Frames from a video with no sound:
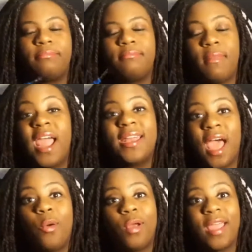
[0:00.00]
might
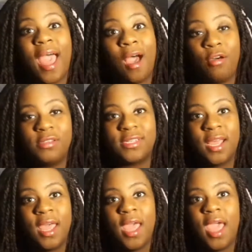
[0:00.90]
not work out
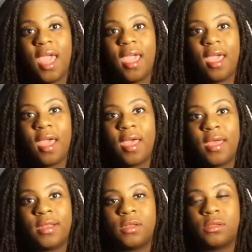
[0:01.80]

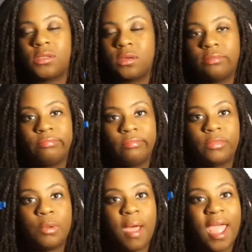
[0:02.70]
and
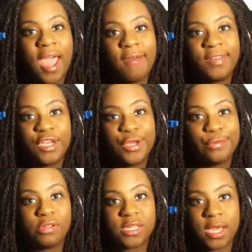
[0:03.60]
you might have to
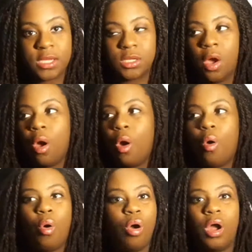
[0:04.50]
use it,
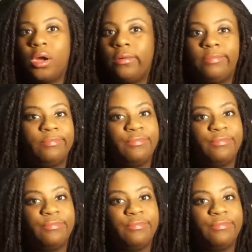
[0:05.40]
or